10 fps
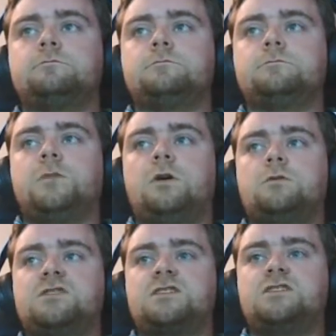No, it
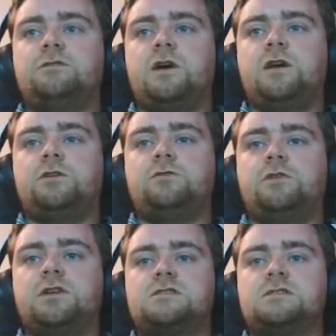was actually very good for
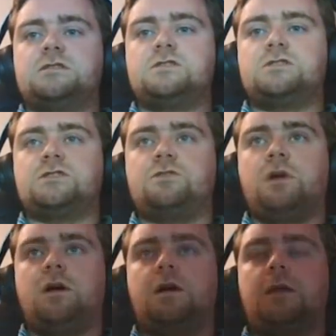distance, just the
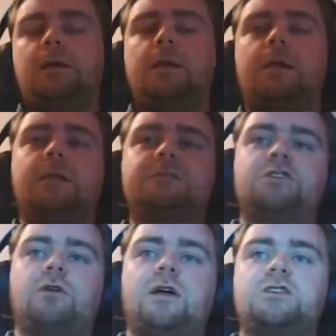wrong
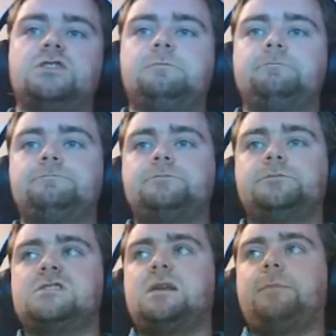direction.
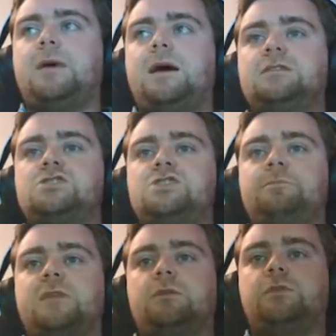It's not bad.
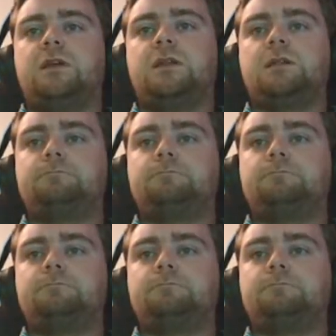Chip down the hill.